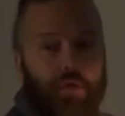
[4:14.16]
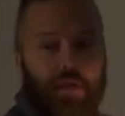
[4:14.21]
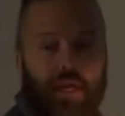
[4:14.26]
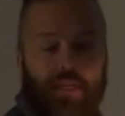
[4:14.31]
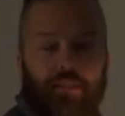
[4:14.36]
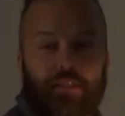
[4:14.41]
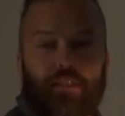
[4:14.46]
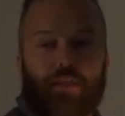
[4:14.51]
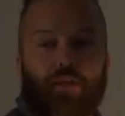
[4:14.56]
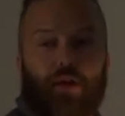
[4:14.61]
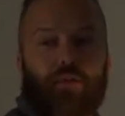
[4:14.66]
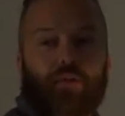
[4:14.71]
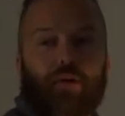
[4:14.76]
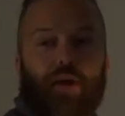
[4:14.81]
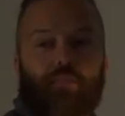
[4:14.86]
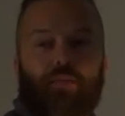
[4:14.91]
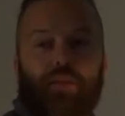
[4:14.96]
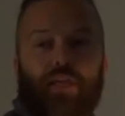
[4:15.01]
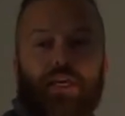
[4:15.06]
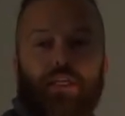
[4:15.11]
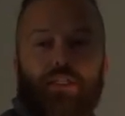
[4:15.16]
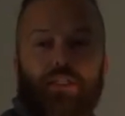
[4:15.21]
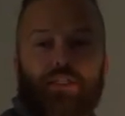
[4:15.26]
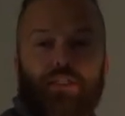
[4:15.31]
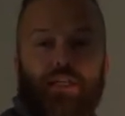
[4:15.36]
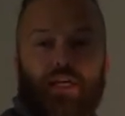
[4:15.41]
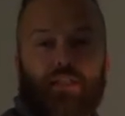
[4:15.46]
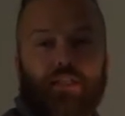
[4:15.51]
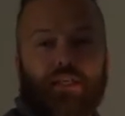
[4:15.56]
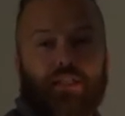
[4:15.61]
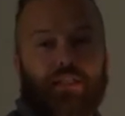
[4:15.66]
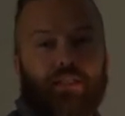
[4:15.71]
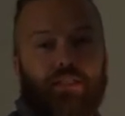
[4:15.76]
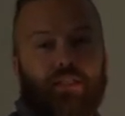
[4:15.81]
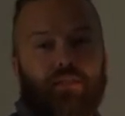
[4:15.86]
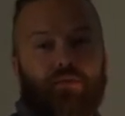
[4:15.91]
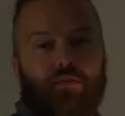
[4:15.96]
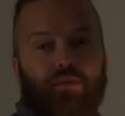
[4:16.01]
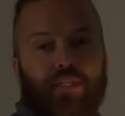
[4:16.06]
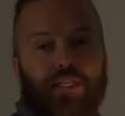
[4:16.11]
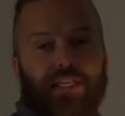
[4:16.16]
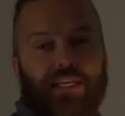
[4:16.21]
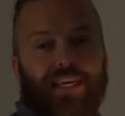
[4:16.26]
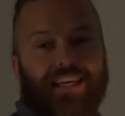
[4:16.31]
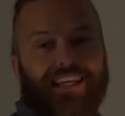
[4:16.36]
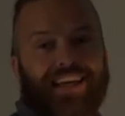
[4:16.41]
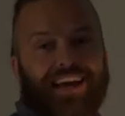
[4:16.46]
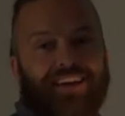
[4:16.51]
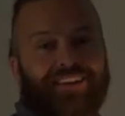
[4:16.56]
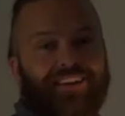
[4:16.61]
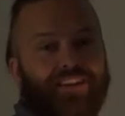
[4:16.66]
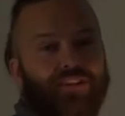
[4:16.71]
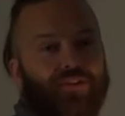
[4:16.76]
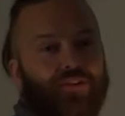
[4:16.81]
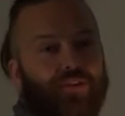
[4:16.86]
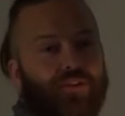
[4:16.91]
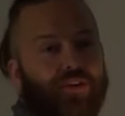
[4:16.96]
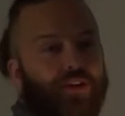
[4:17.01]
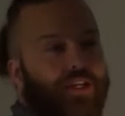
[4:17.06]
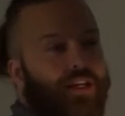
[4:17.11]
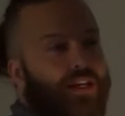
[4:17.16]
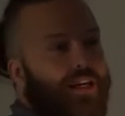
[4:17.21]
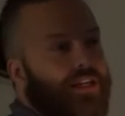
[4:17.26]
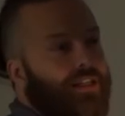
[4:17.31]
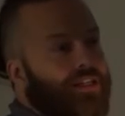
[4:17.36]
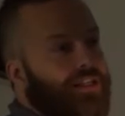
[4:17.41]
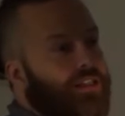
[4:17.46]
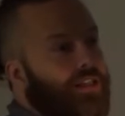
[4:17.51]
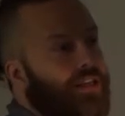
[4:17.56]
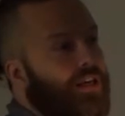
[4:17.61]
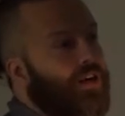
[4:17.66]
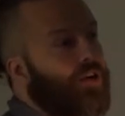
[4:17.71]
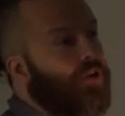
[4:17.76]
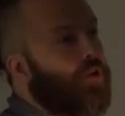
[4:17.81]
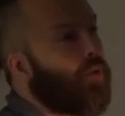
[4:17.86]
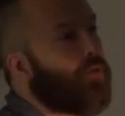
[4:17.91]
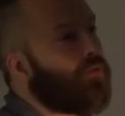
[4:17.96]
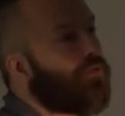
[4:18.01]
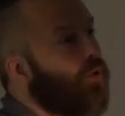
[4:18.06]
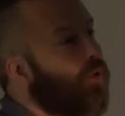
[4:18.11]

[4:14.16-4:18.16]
Yet another application that is using GEGL internally is uh, GNOME